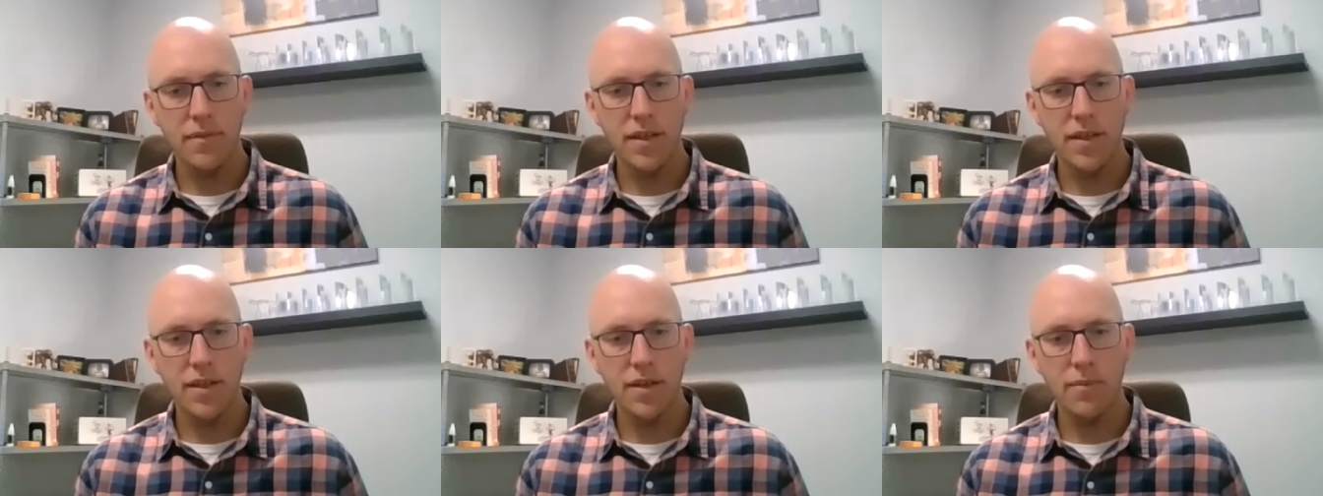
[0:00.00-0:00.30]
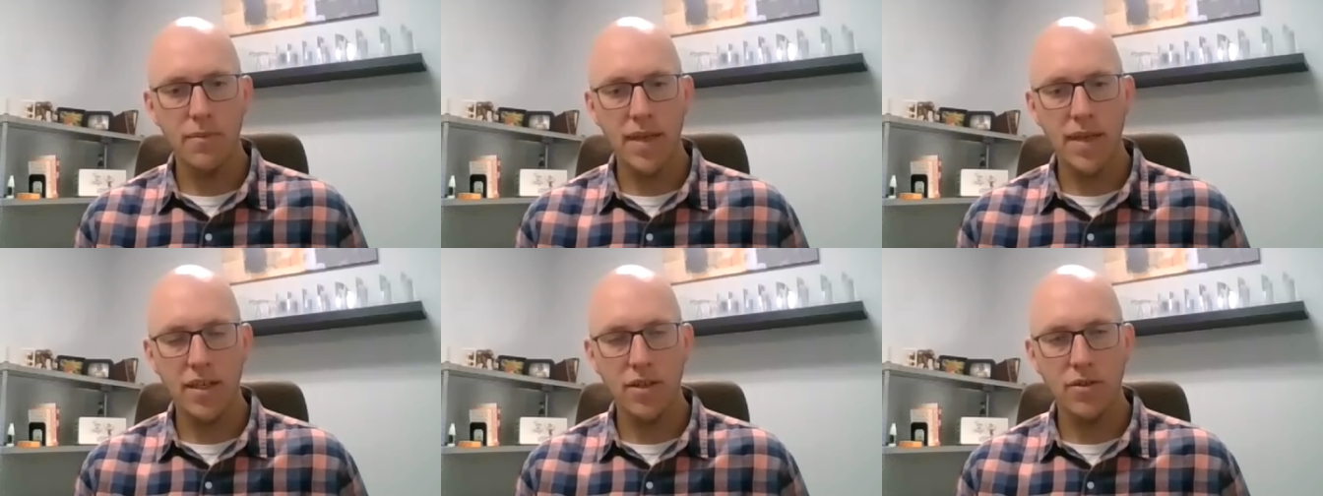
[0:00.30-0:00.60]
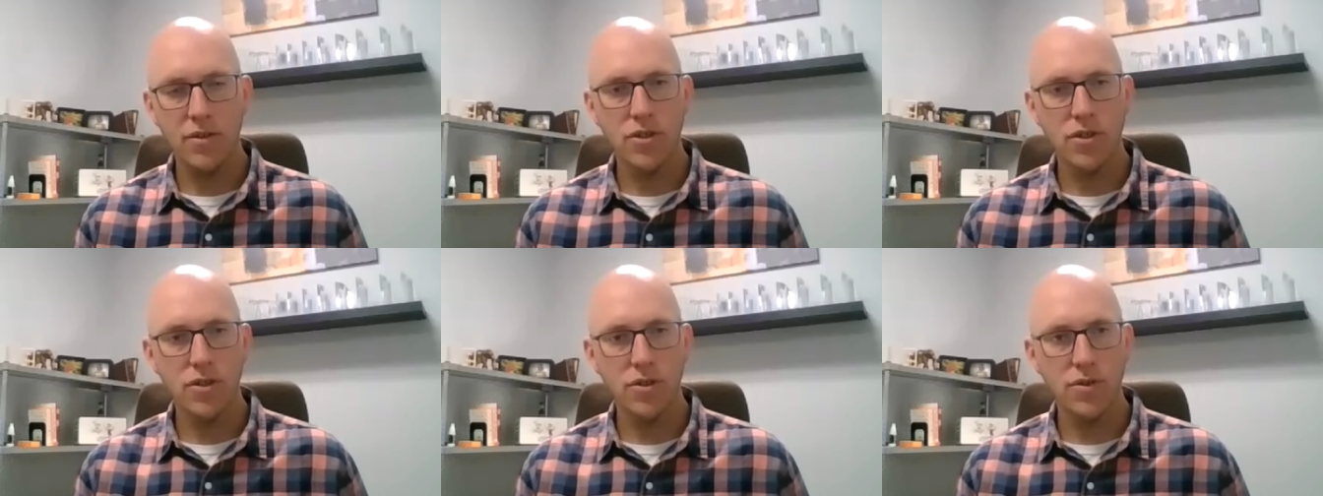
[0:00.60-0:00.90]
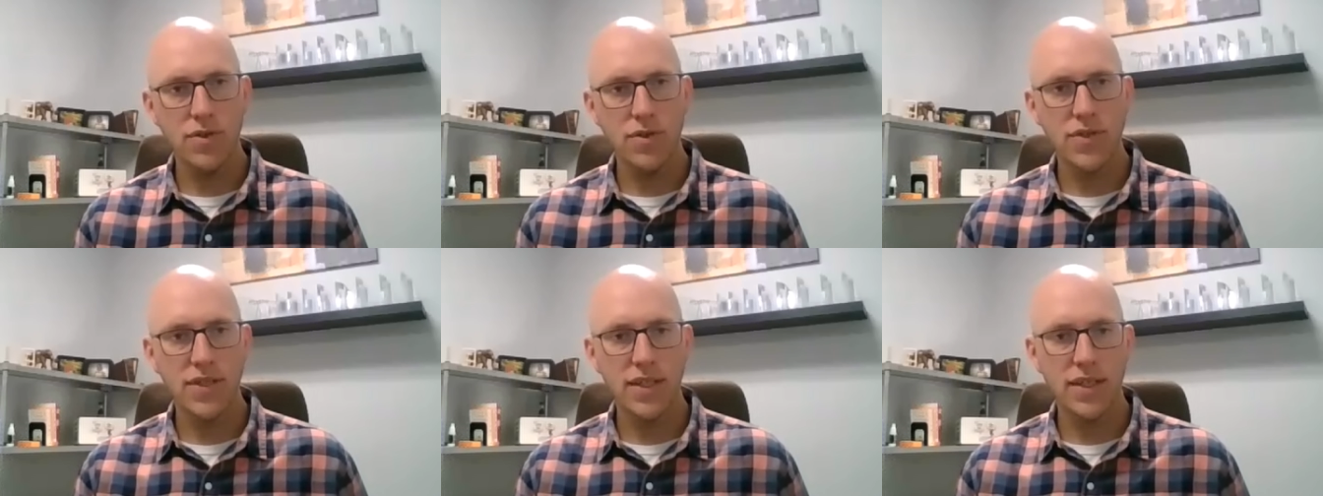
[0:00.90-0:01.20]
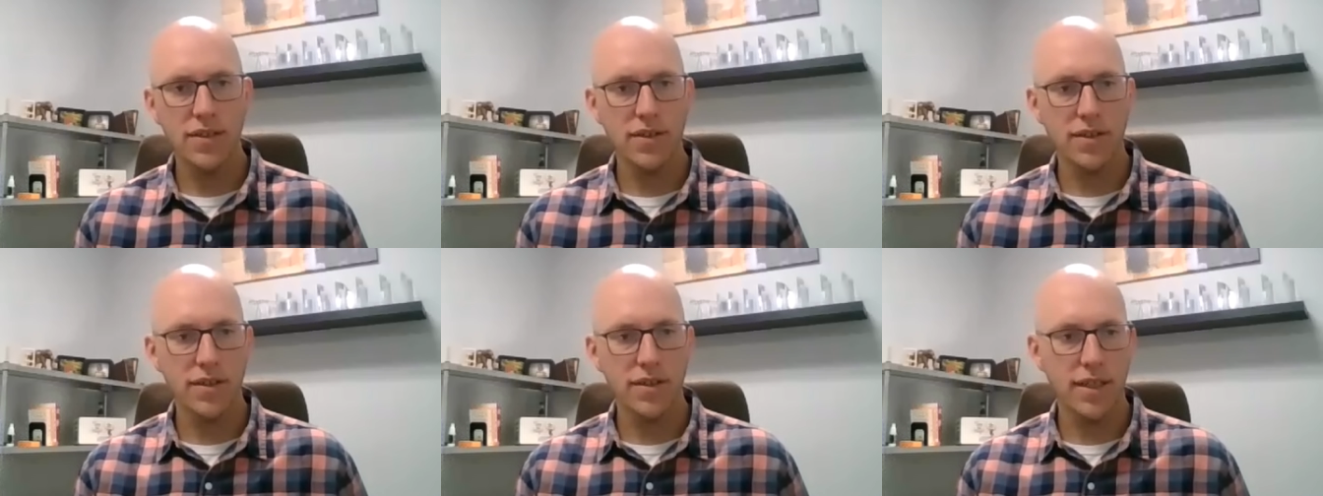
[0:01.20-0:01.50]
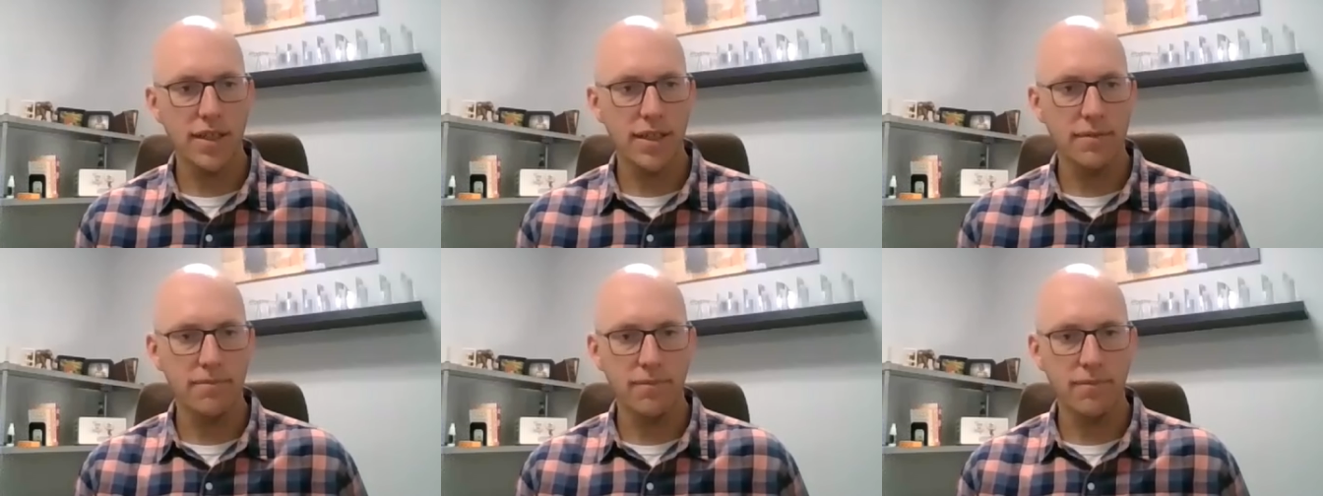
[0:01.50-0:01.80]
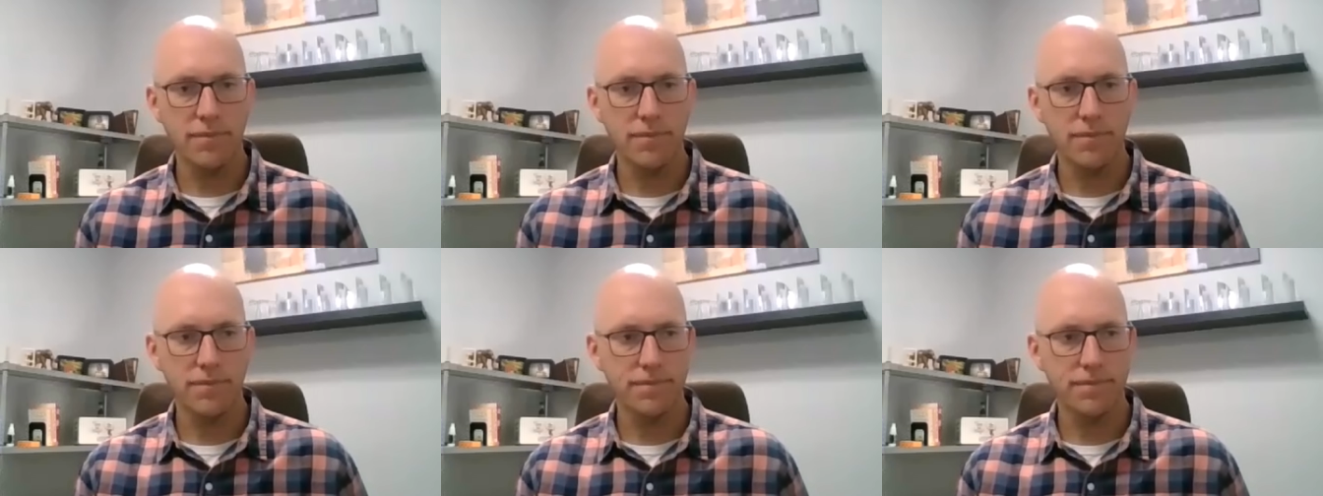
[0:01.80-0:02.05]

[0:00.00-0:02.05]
you know, make you choose either a,